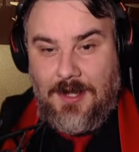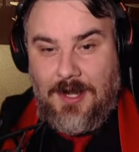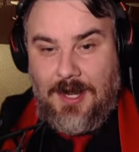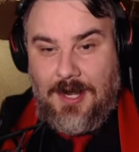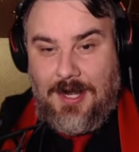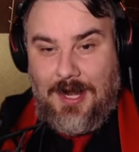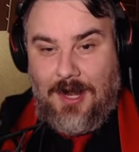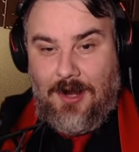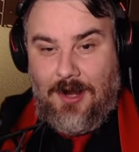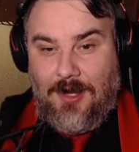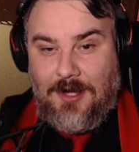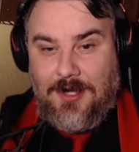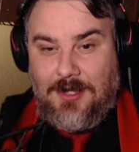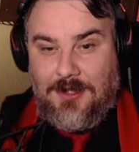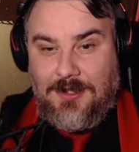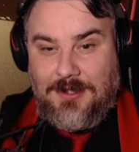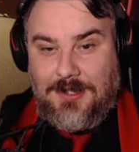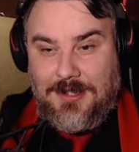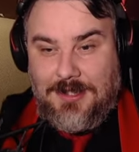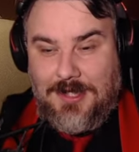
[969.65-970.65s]
And now I can
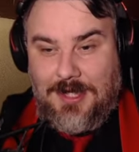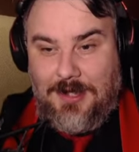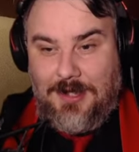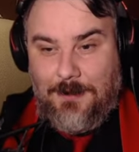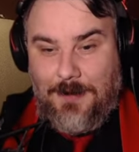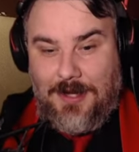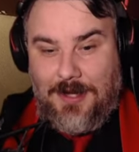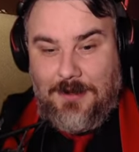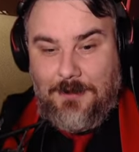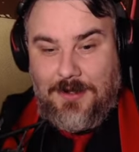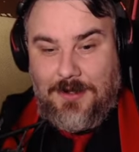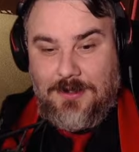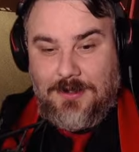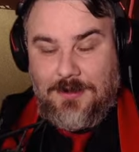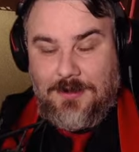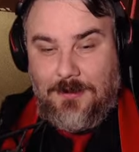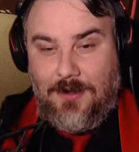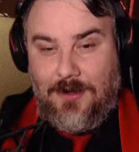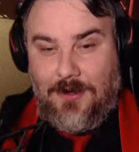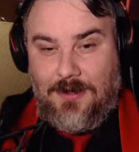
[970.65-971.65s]
use this keypad because
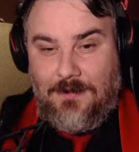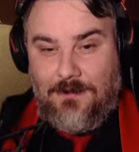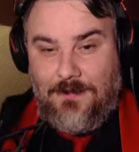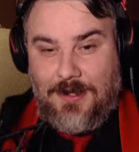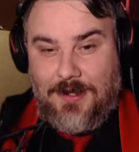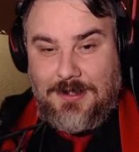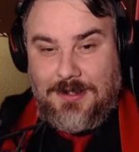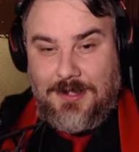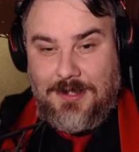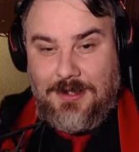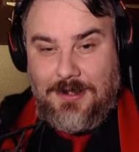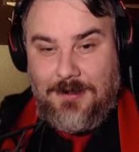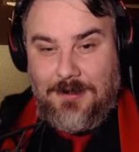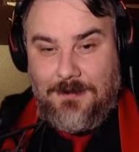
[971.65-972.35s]
I'm not infected